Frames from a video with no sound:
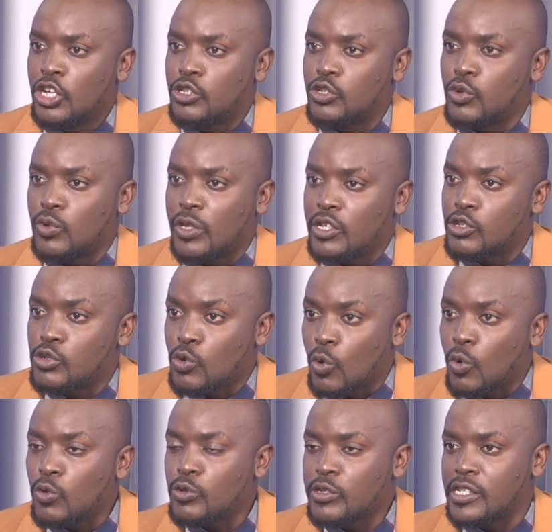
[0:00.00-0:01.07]
to the
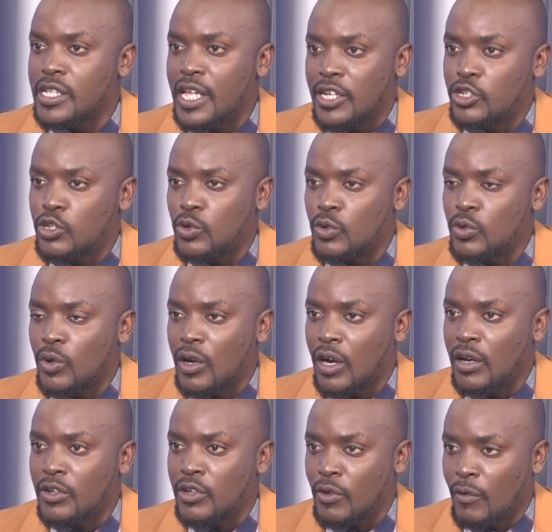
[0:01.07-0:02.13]
schools that
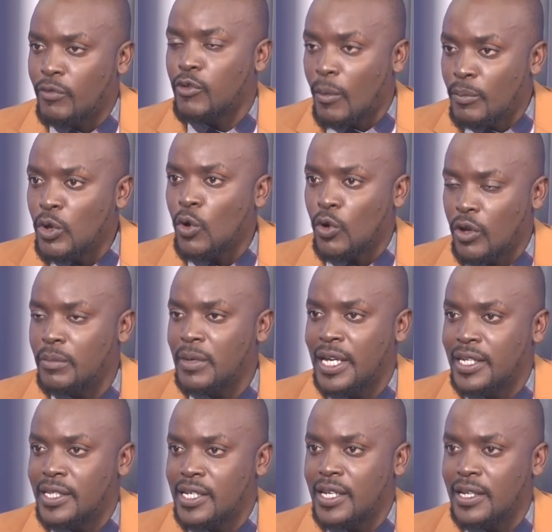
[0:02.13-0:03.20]
you from your
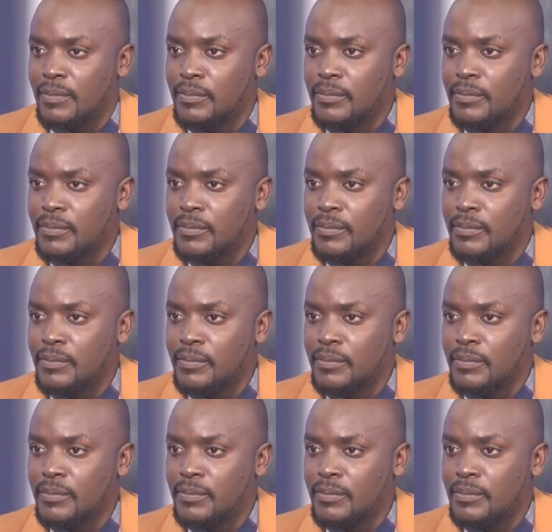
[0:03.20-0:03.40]
community.